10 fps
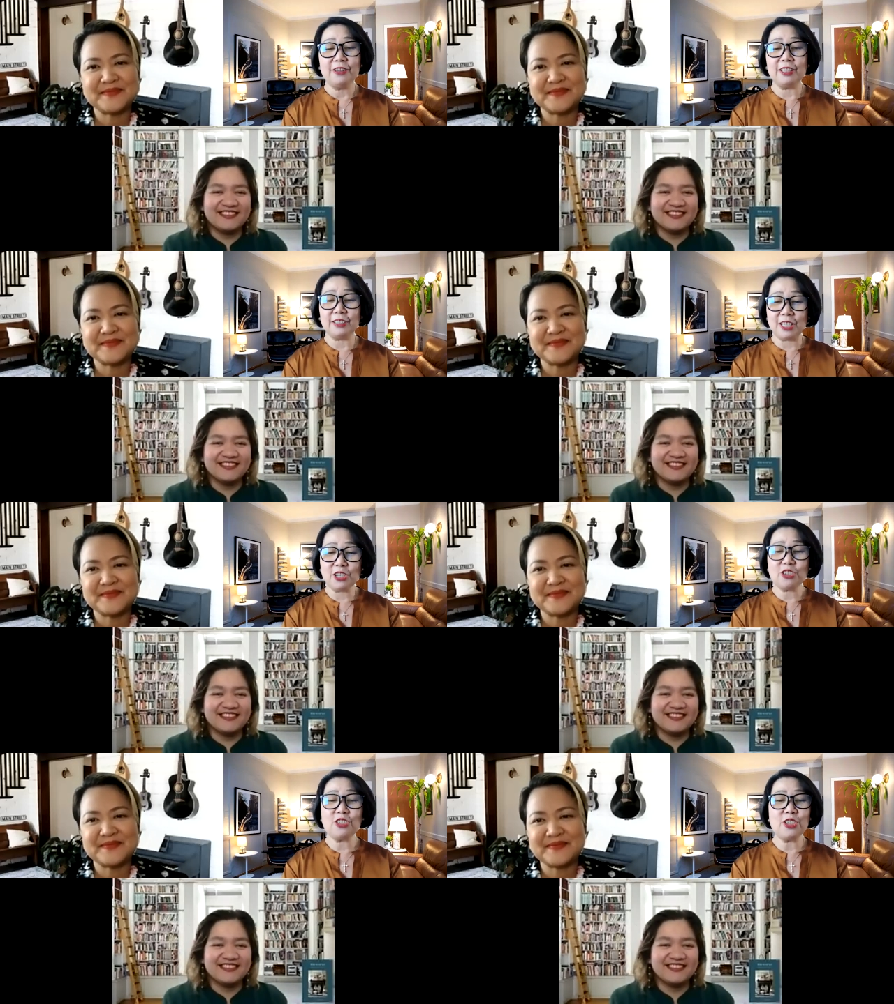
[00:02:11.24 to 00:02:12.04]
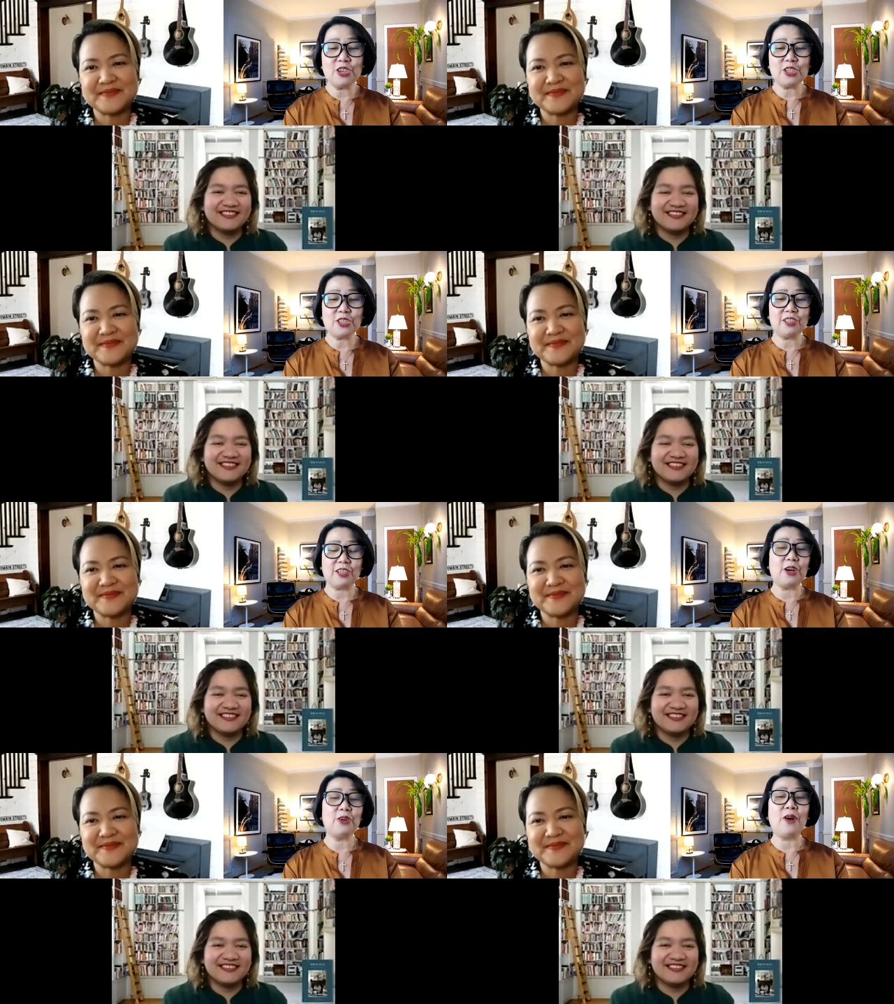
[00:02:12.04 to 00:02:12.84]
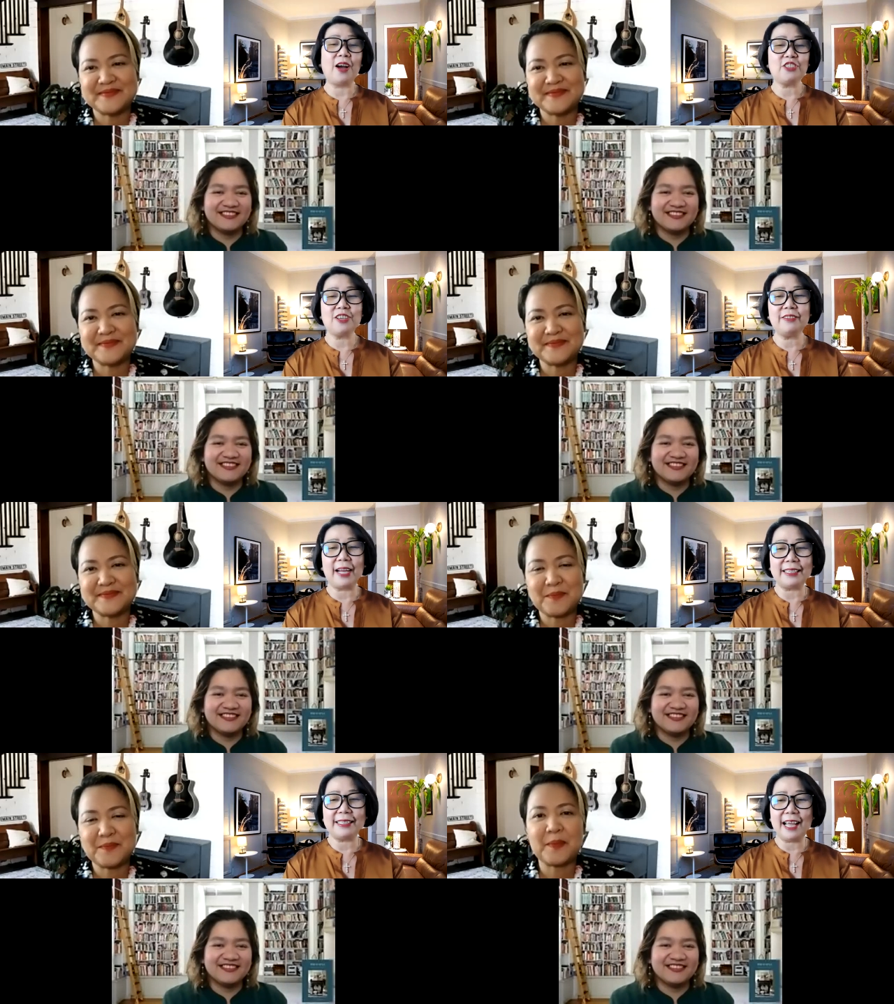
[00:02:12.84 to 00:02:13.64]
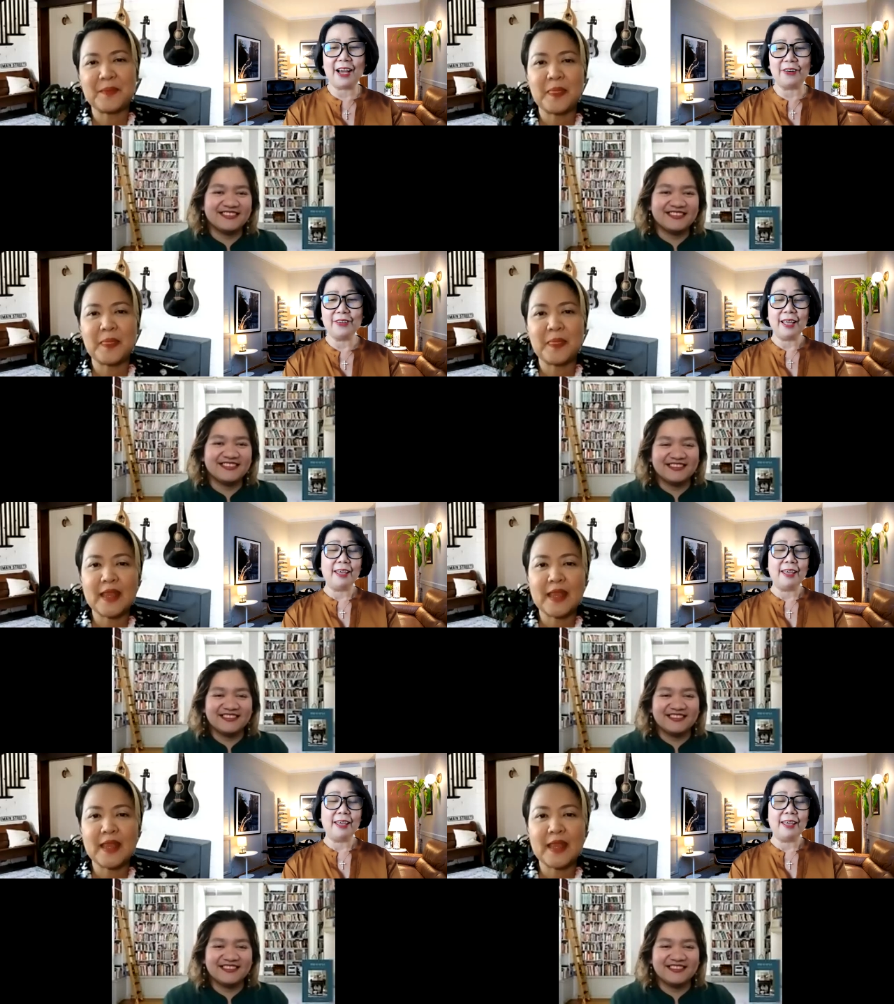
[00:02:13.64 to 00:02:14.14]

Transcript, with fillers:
Speaker 1: the teachers that are watching right now.